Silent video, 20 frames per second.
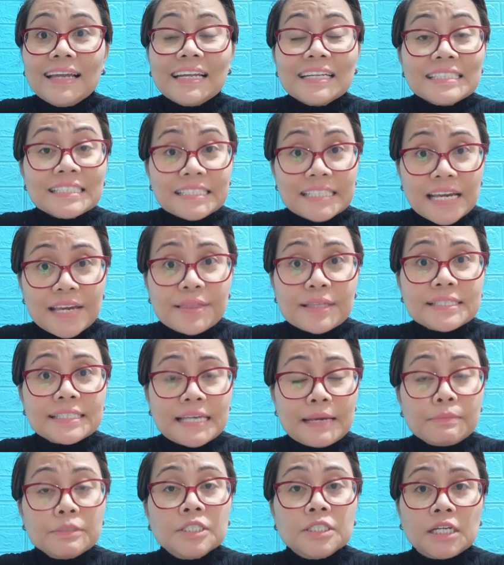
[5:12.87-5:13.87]
Let's take the
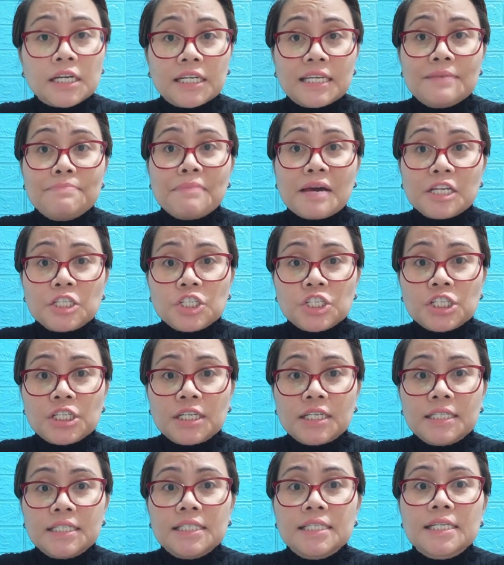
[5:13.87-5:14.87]
same study
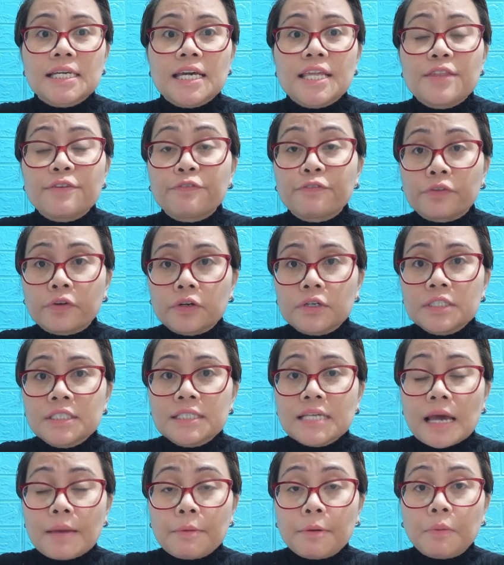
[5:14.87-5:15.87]
mentioned in the
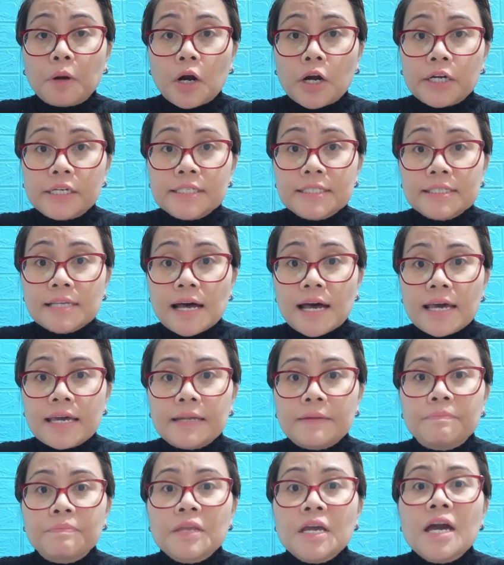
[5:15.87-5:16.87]
first MMR
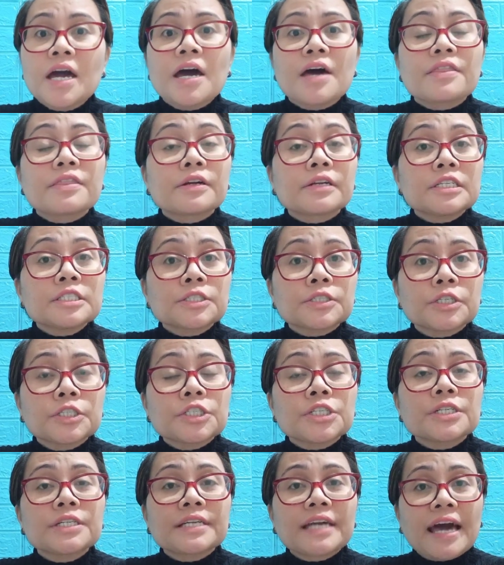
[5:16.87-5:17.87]
design. The
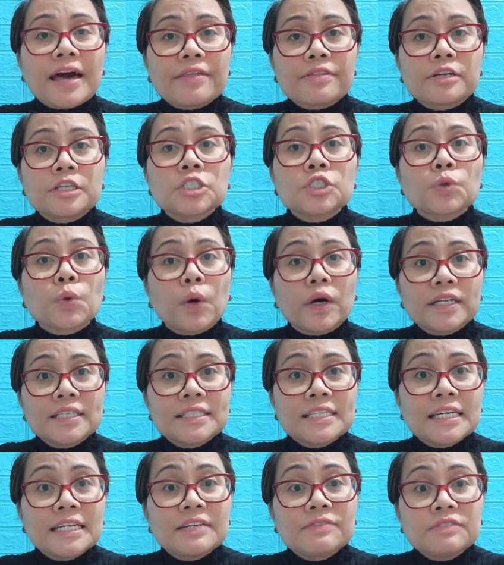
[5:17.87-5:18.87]
researcher gathers
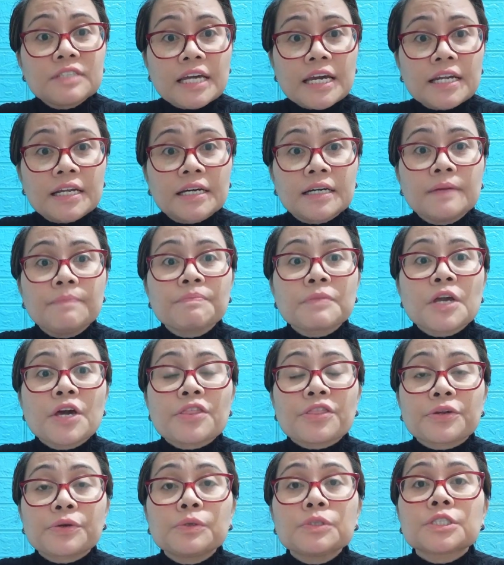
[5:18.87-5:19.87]
quantitative data
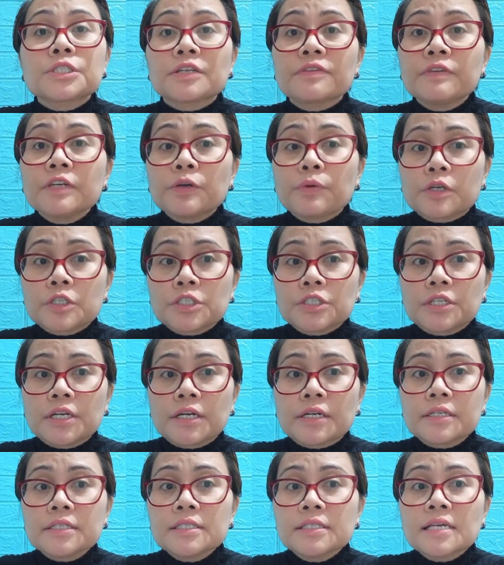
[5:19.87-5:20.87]
through survey
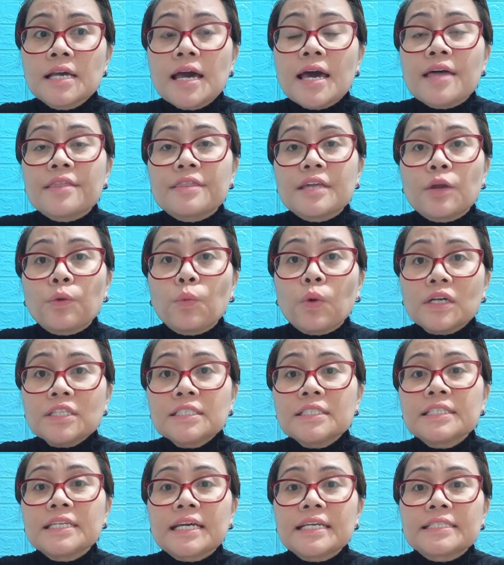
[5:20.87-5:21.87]
questionnaires. Then,
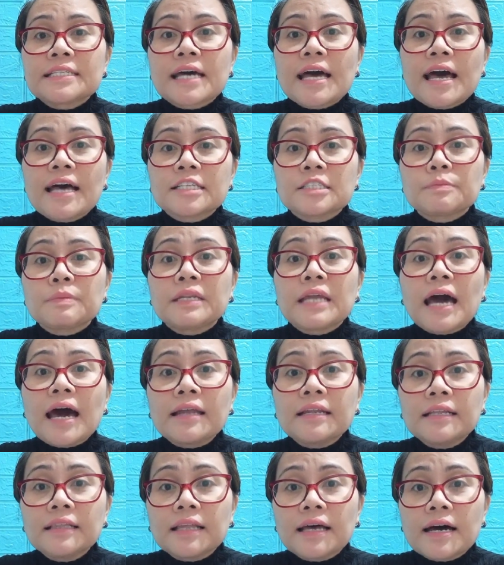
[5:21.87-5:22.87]
once the data has been
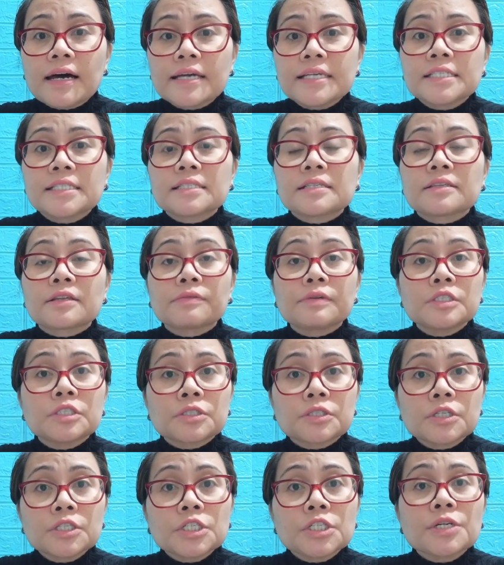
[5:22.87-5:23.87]
analyzed, the
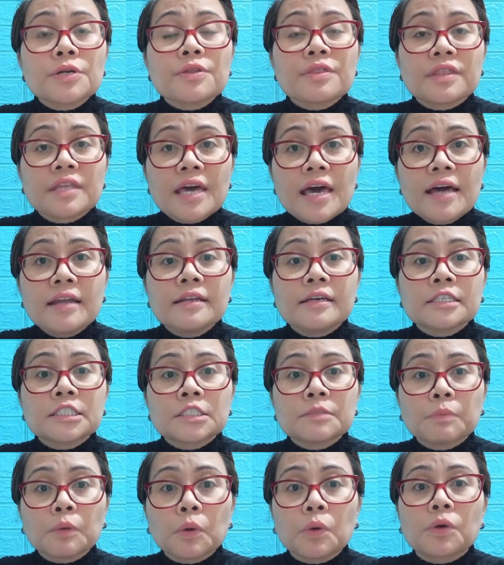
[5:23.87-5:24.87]
researcher then
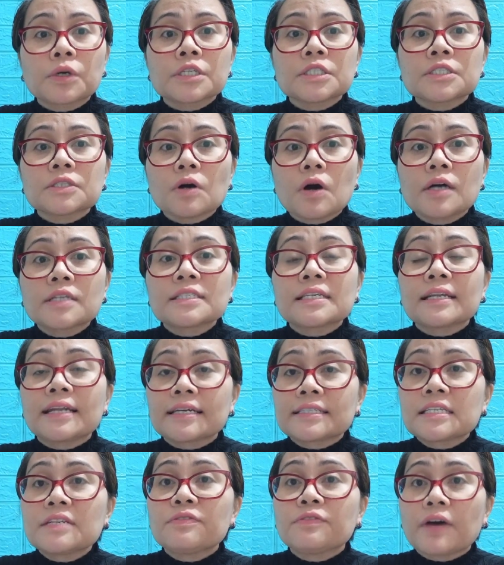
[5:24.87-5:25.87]
explores on
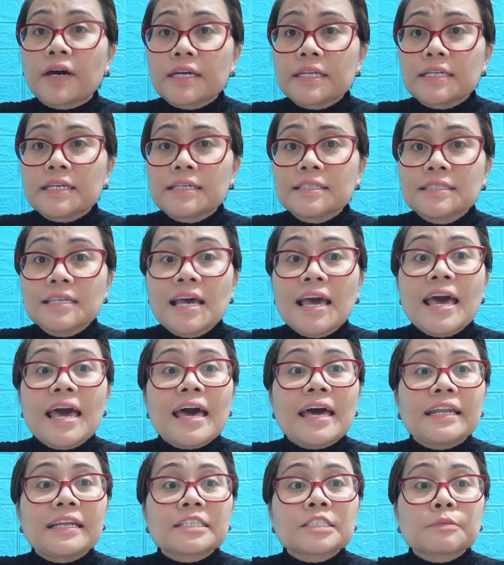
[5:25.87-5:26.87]
selected findings
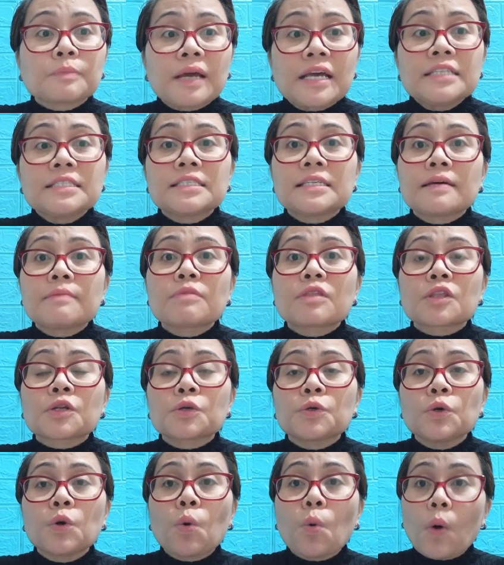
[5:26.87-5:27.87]
and explains them
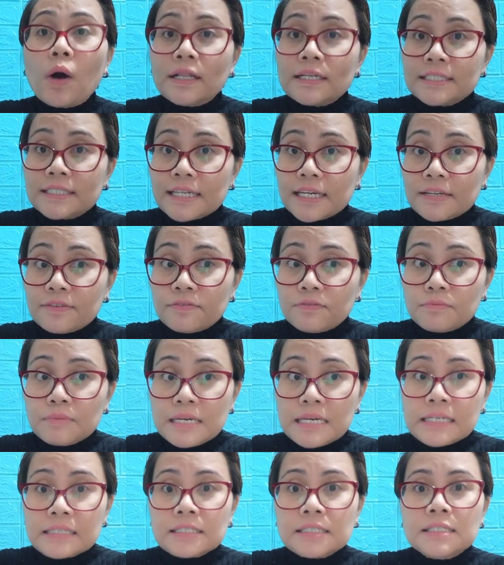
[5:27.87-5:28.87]
through qualitative
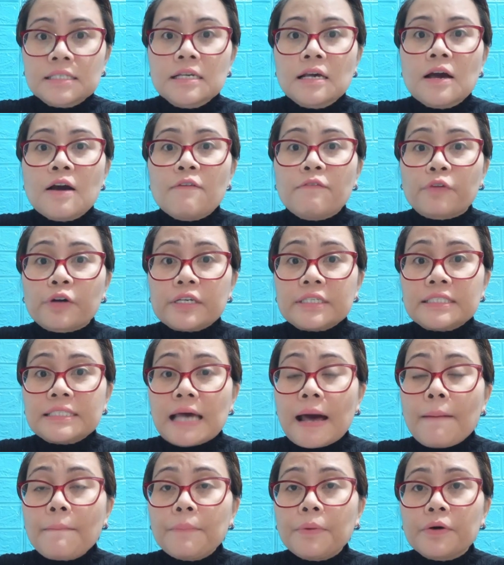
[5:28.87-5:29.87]
means. For
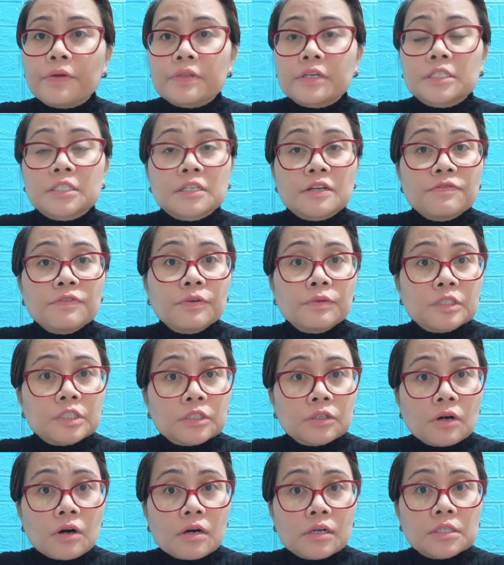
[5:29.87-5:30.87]
example, the survey
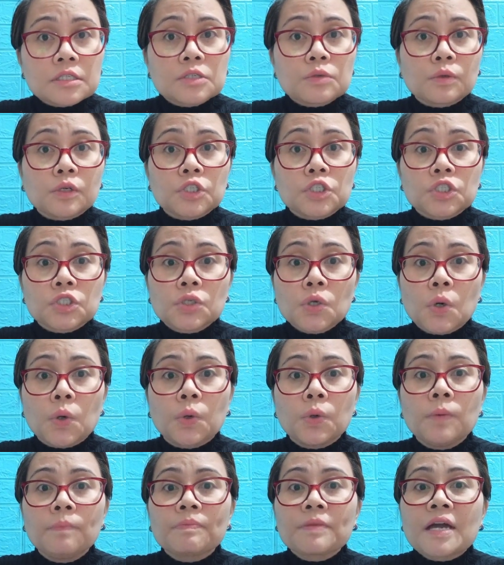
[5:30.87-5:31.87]
results will
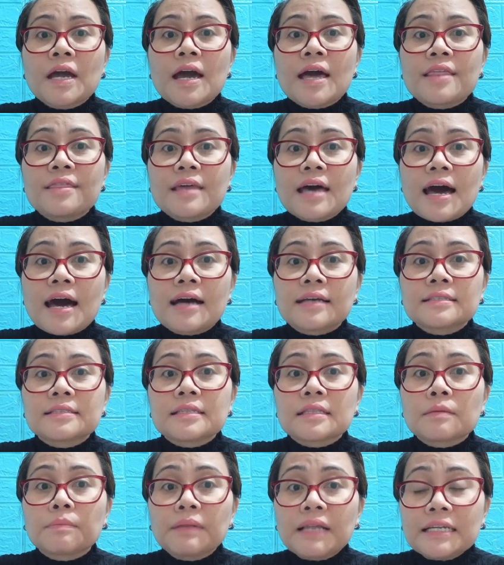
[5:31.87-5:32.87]
show that
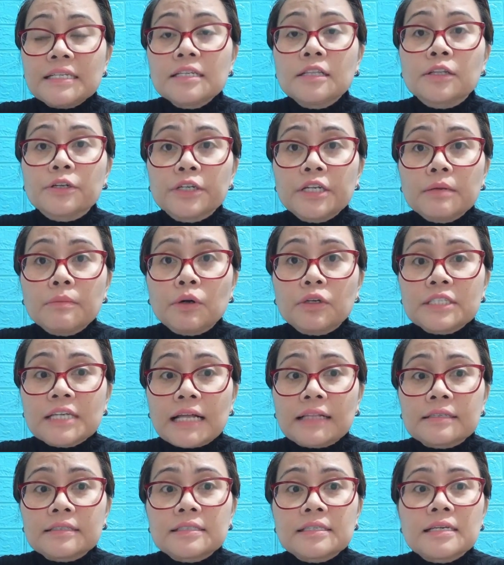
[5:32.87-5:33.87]
the blended learning
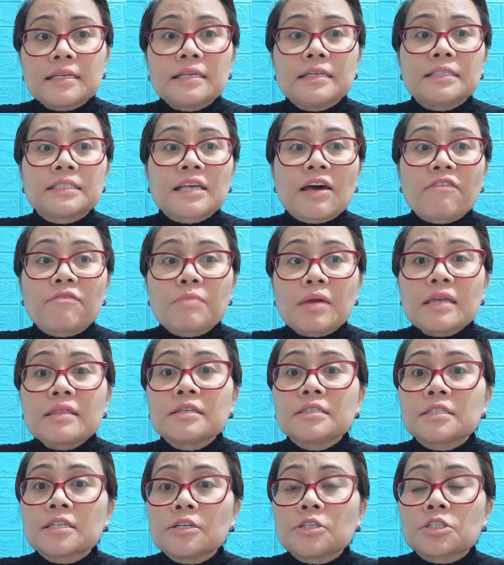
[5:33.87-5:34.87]
modalities have made
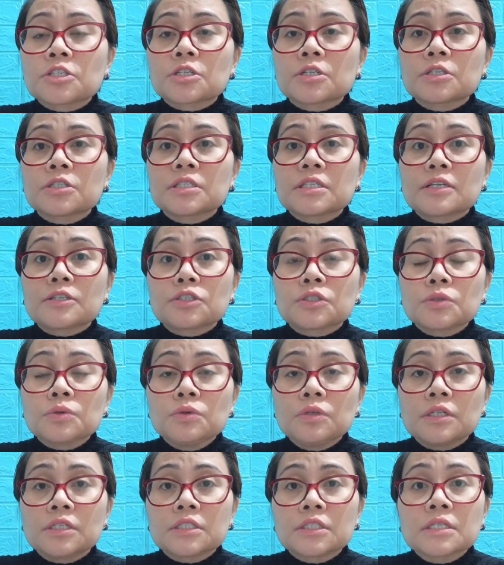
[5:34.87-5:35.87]
the teachers and
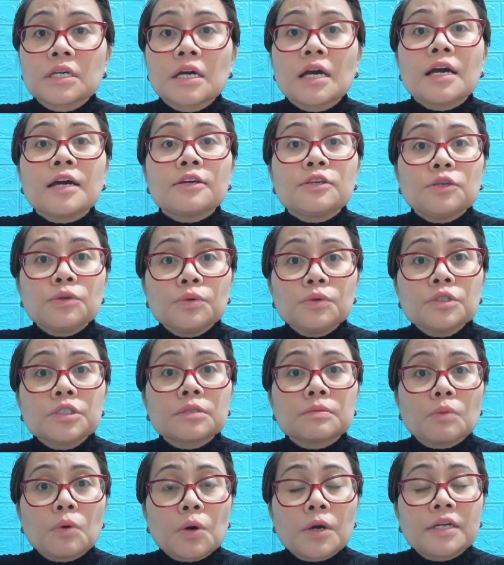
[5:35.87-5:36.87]
students
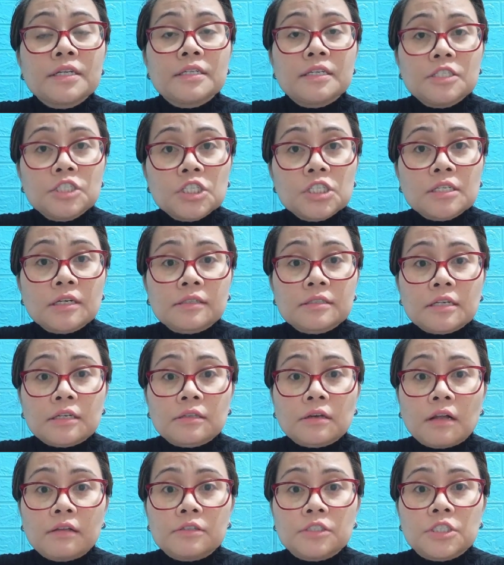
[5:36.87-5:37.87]
use more digital
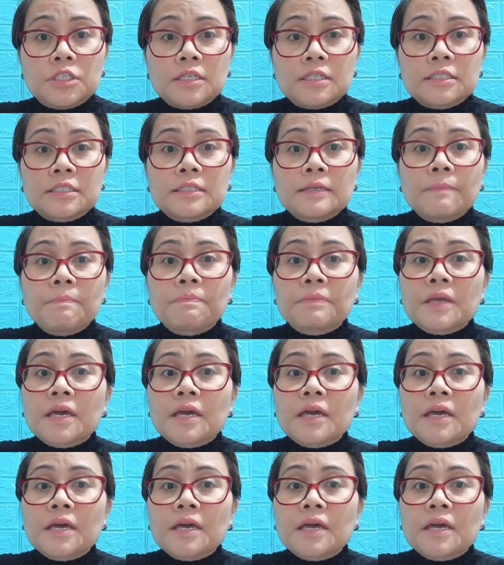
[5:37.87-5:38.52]
technologies.